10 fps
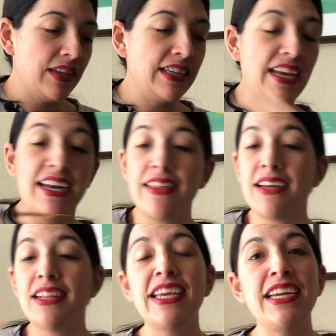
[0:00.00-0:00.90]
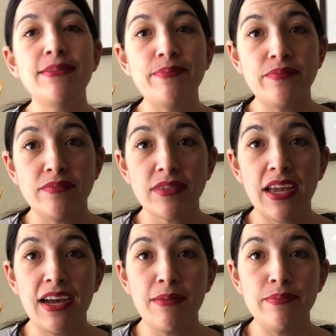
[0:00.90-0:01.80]
is another clean
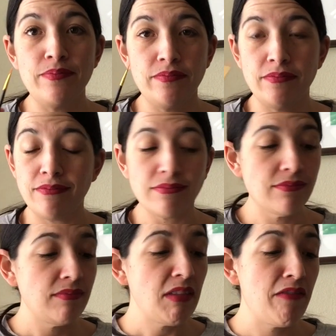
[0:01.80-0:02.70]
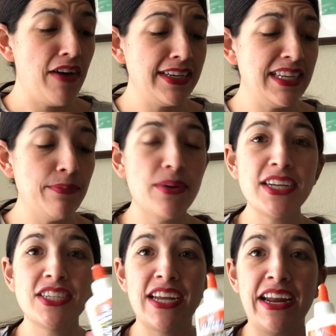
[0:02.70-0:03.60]
fine tip
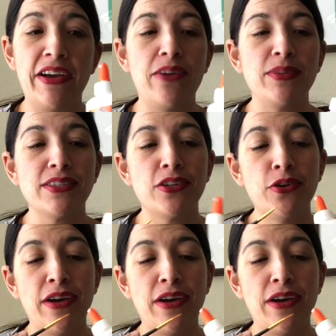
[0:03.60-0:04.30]
brush and our Elmer's glue.